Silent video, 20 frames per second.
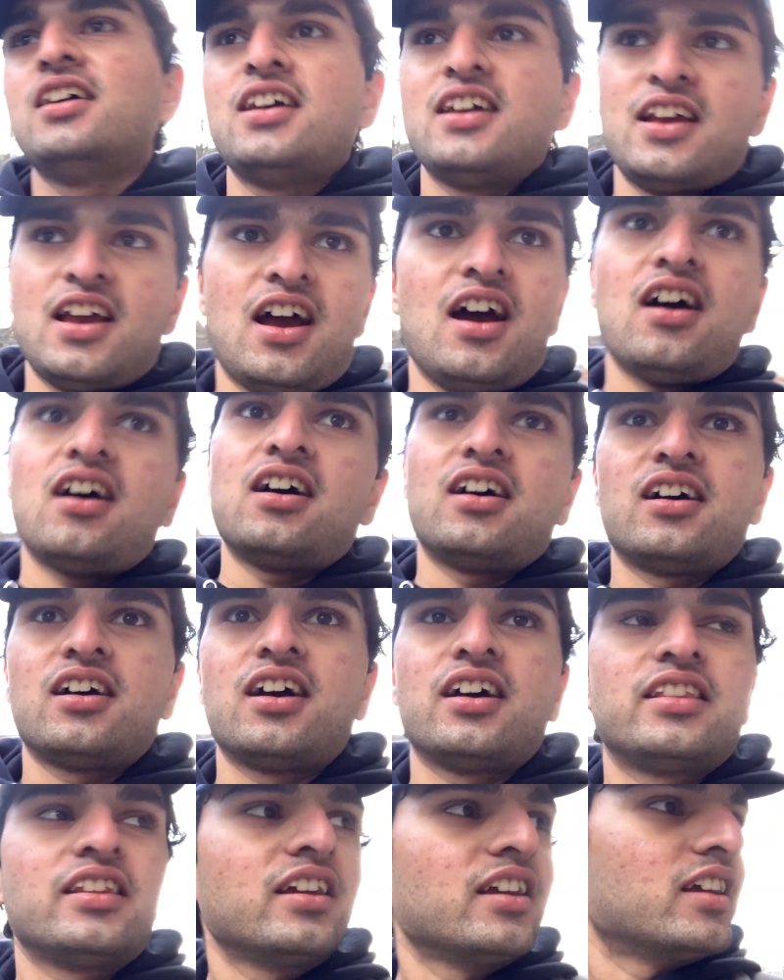yeah,
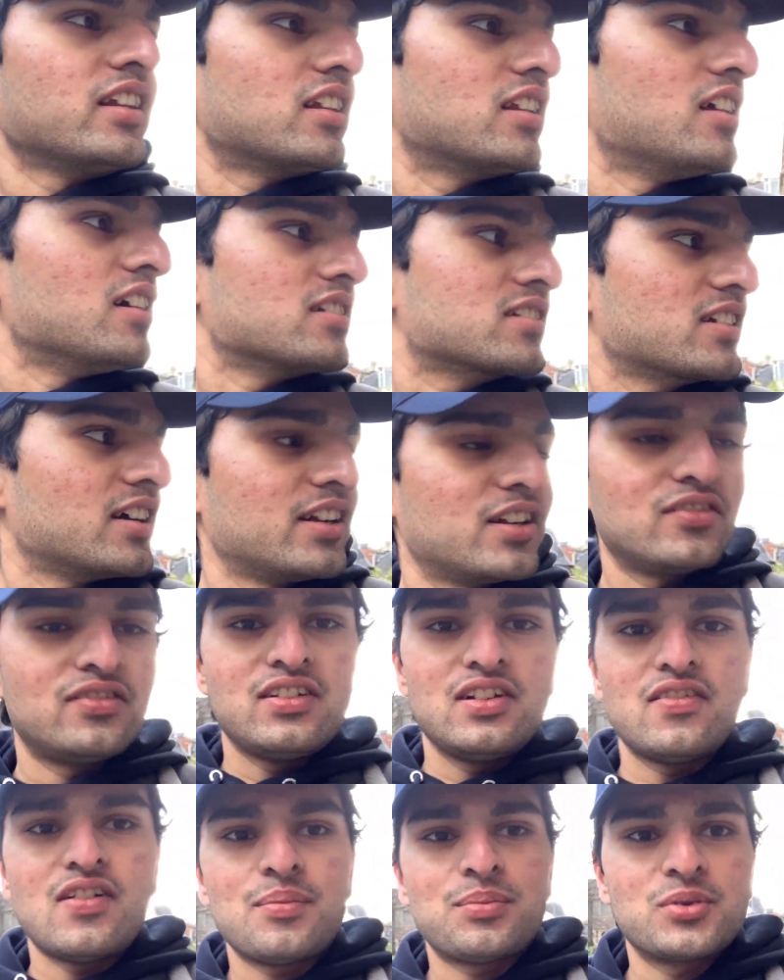I think it does kind of
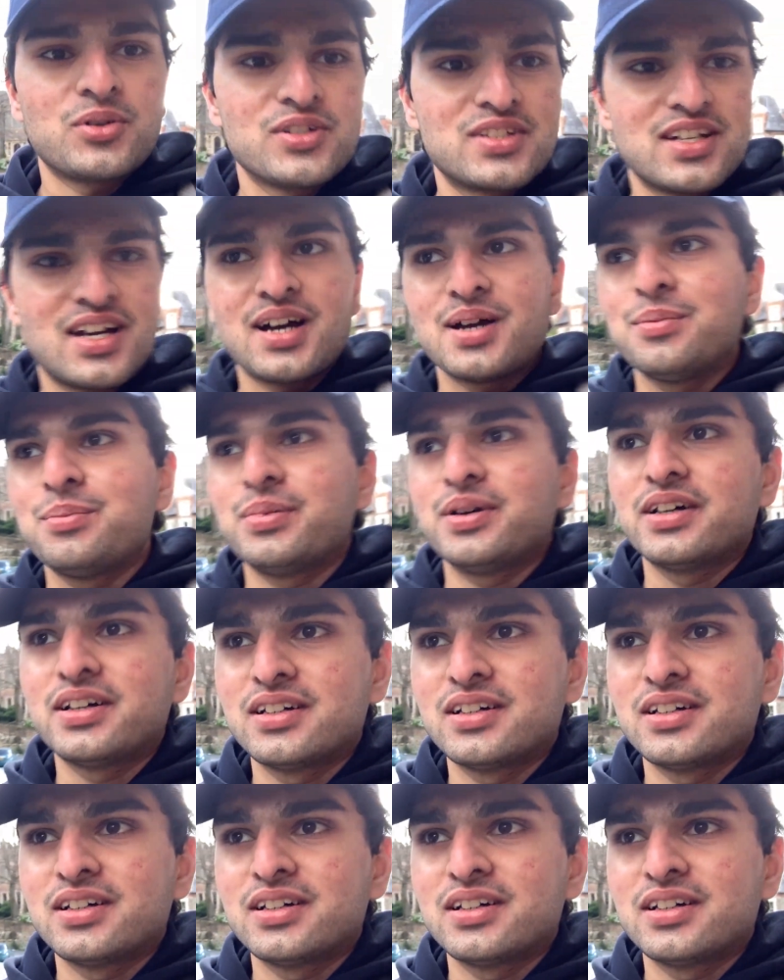live up to its hype.